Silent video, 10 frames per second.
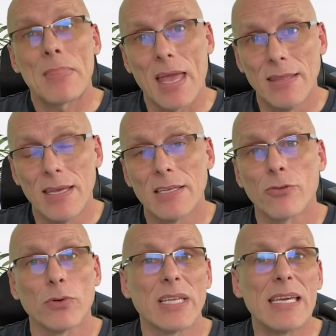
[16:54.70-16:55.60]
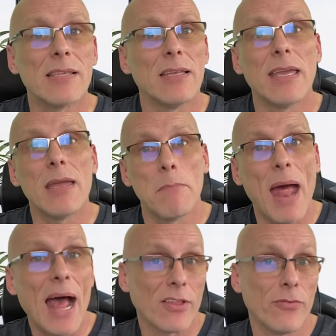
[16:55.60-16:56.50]
And then it's really easy to eat
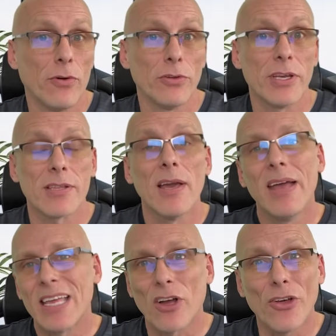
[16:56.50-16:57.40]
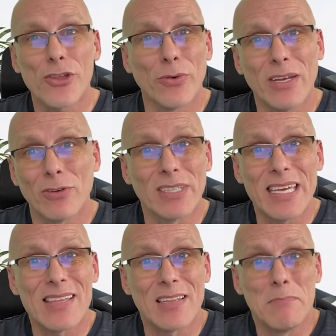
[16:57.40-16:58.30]
past fullness. It's also really
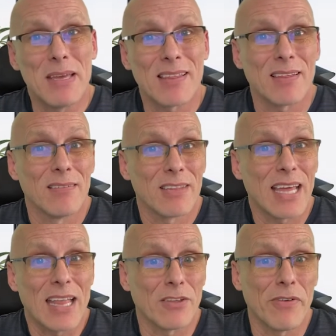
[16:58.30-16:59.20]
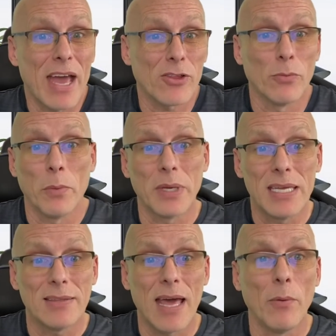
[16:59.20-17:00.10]
easy to miss satisfaction when we
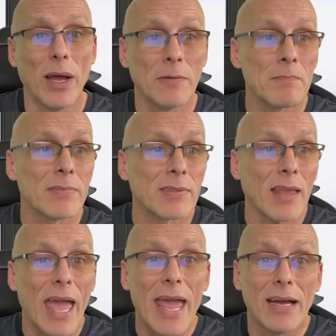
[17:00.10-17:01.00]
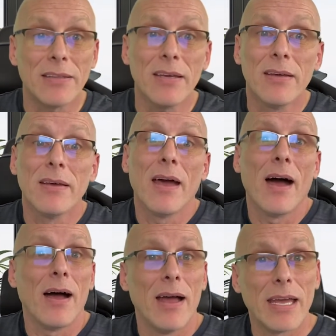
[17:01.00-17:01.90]
eat that way. And
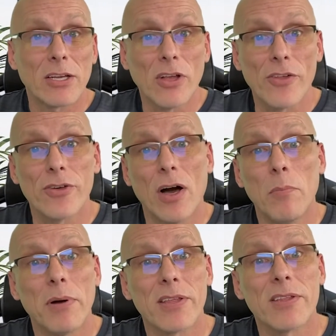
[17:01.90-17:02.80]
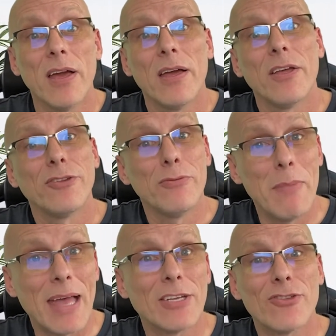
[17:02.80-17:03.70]
it can also help us to
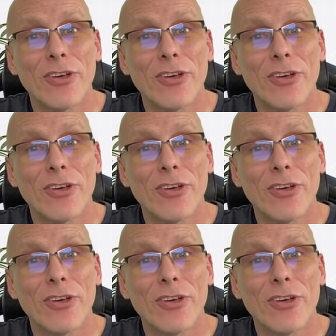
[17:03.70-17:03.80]
manage